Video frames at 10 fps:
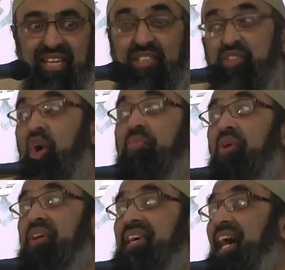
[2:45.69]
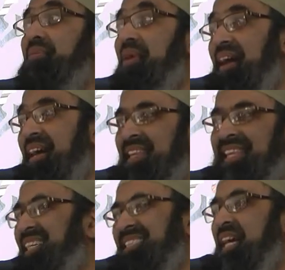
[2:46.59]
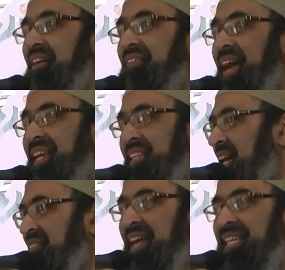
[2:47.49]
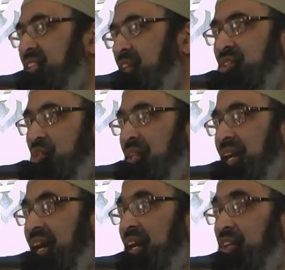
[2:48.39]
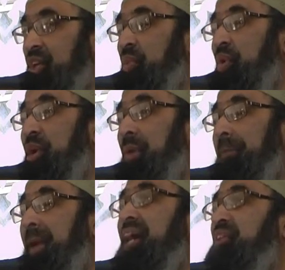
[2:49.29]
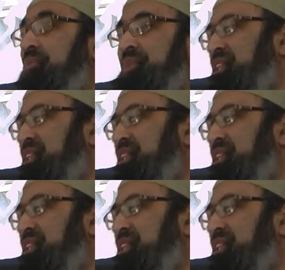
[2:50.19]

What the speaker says: It's Yawm al-Qiyamah. That's the event. The event is not this dunya. You're worried about bankruptcy.